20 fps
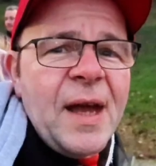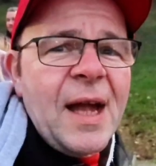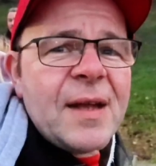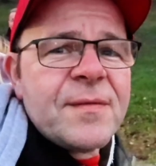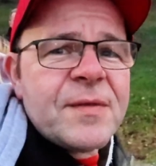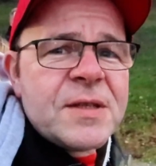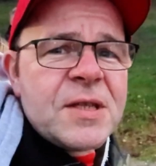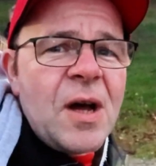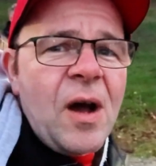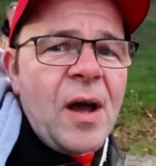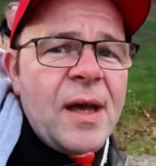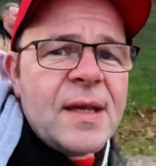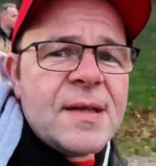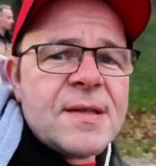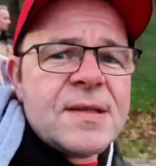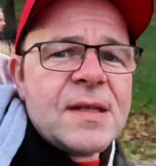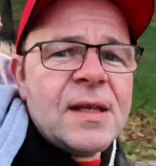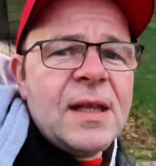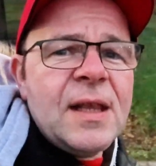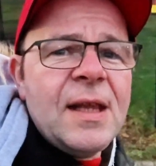
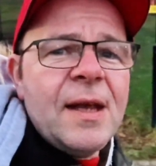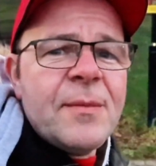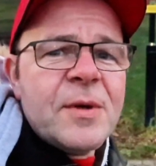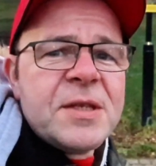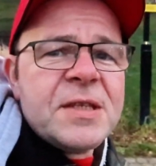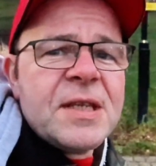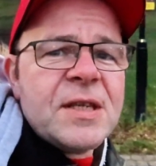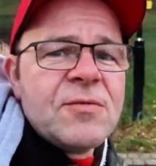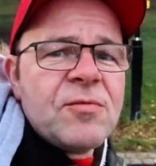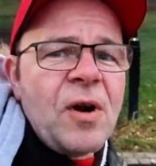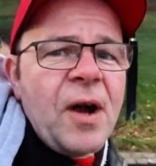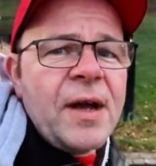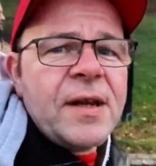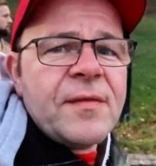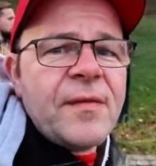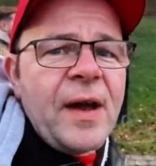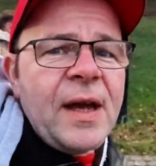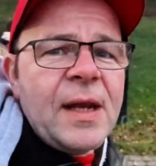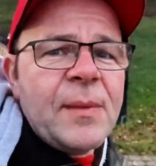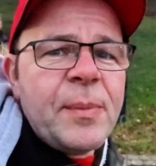advertised limited ride
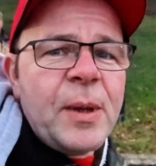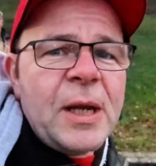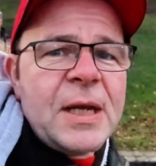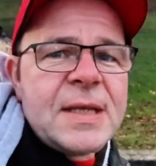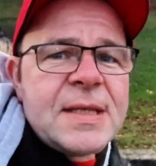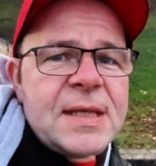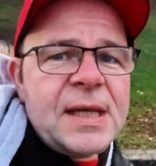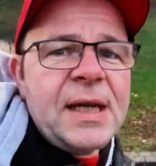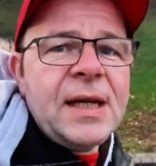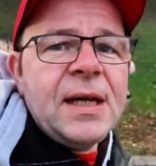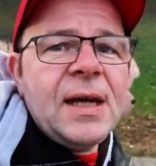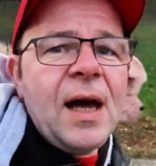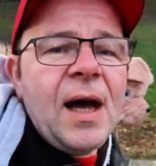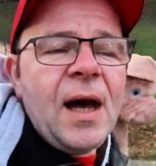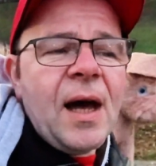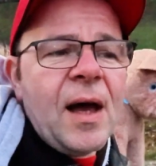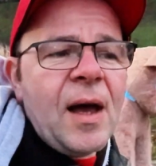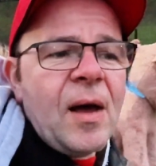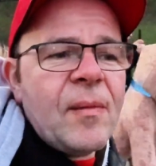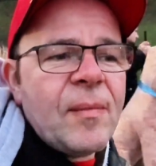availability,
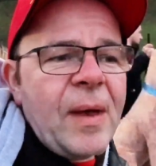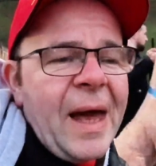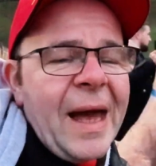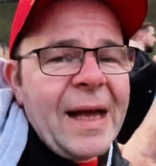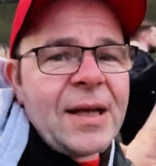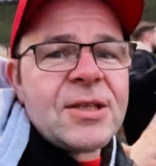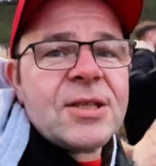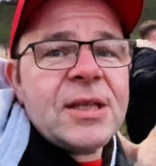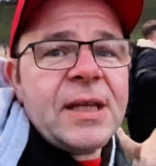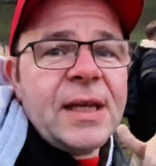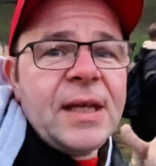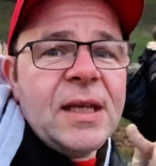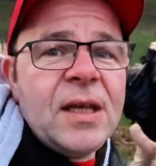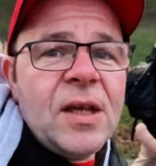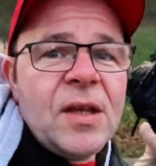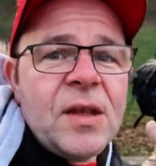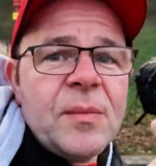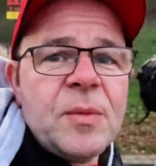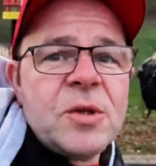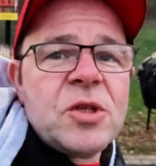actually
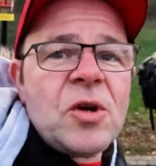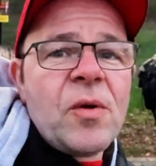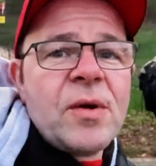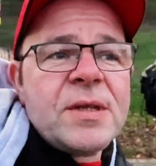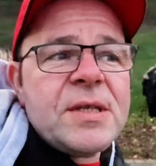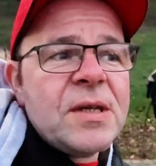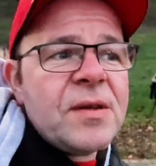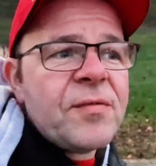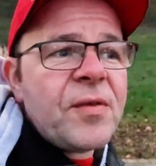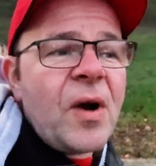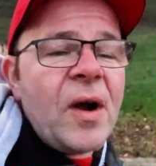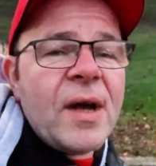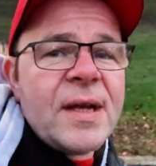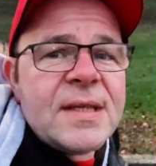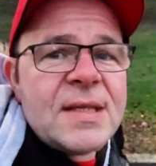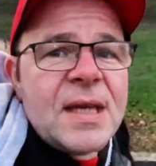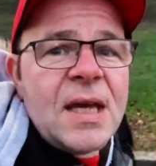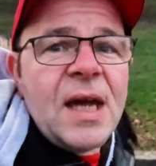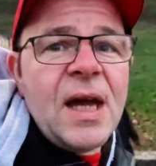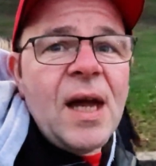the majority of
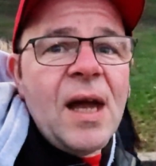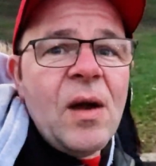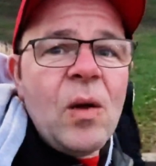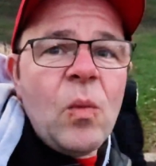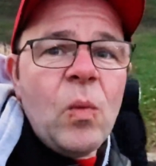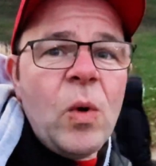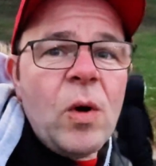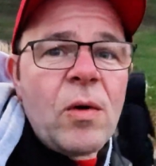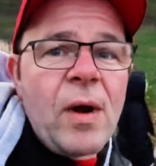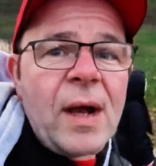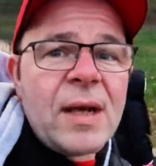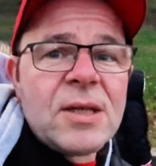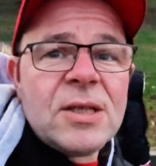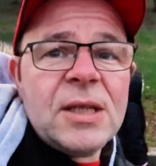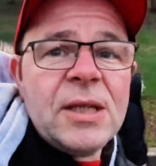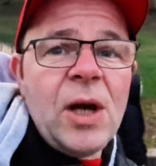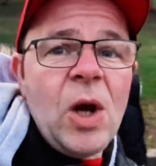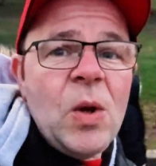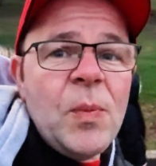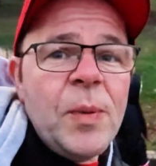rides here were
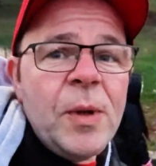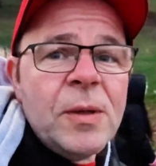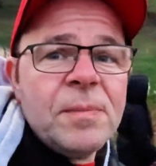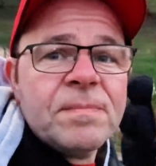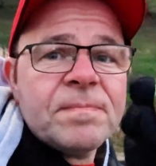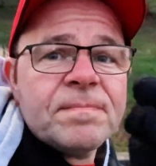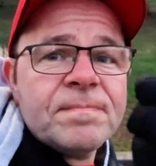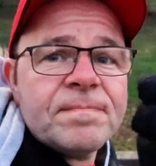actually open.